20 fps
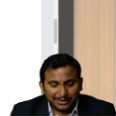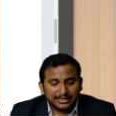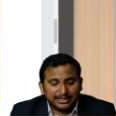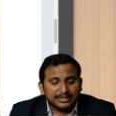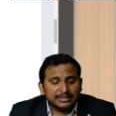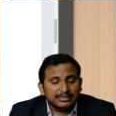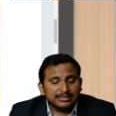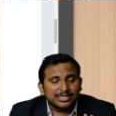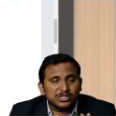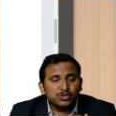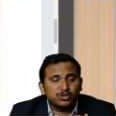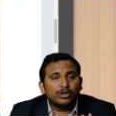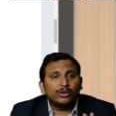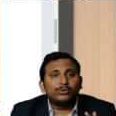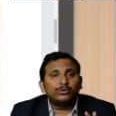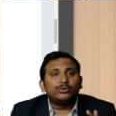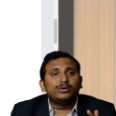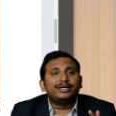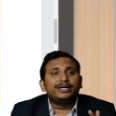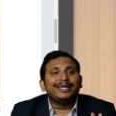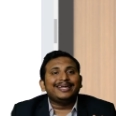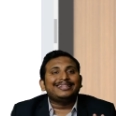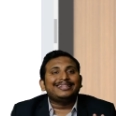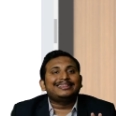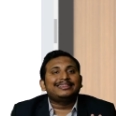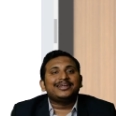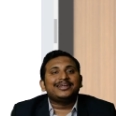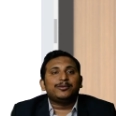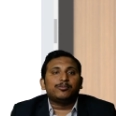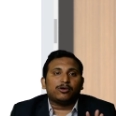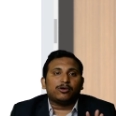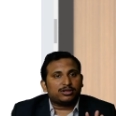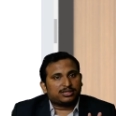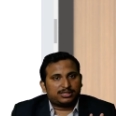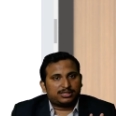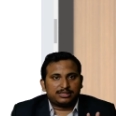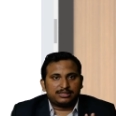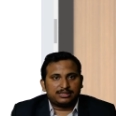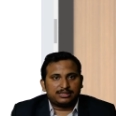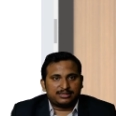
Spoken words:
just you have to tick three boxes, sir.